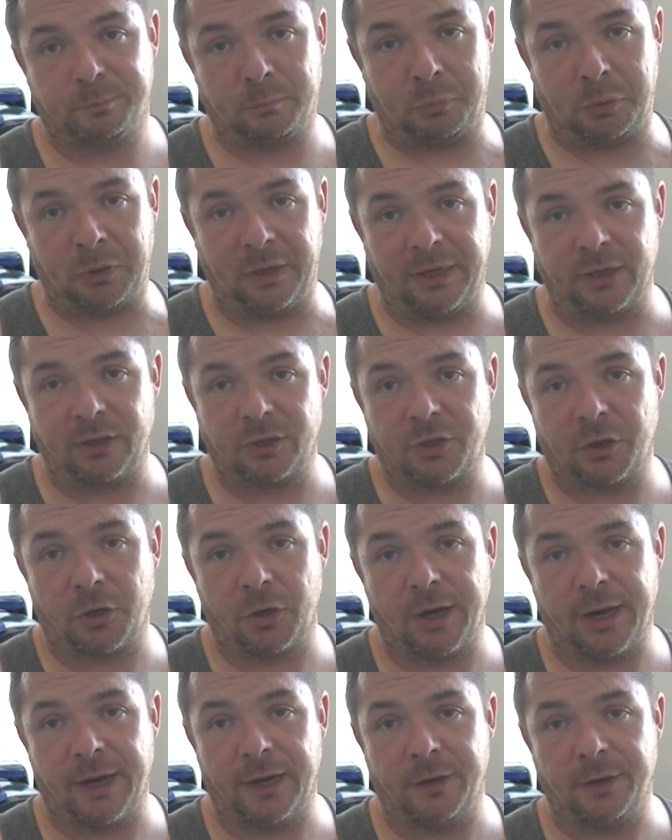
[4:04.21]
player
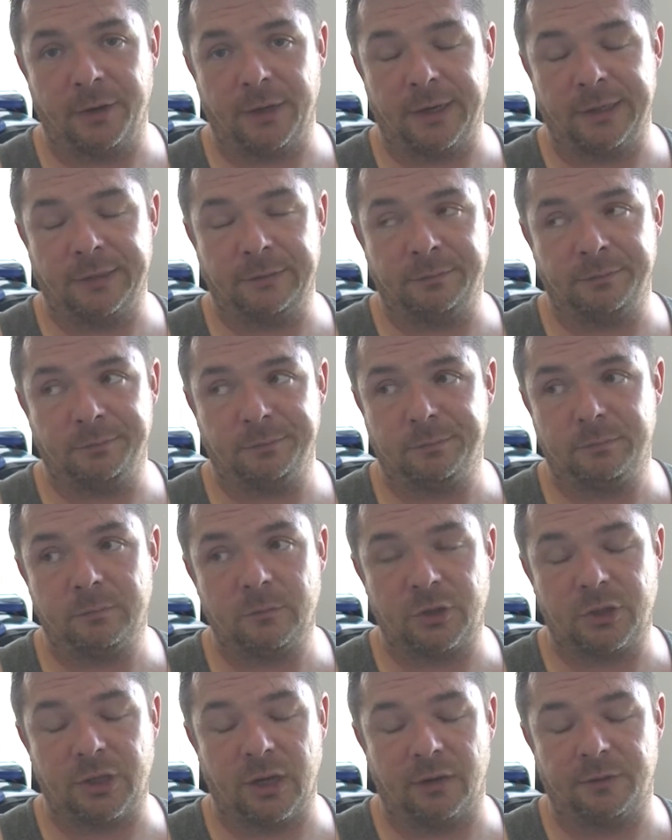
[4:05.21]
turnout and
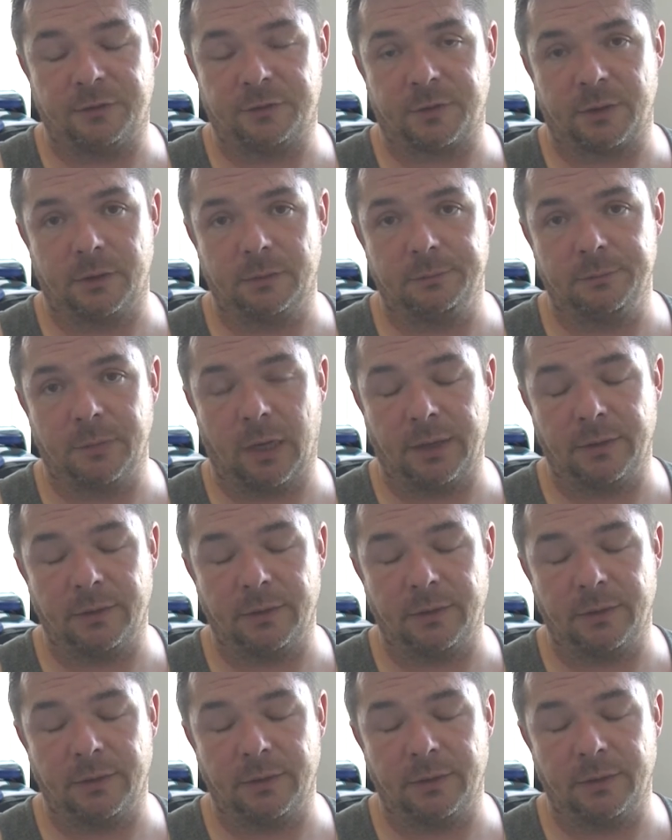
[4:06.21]
stuff from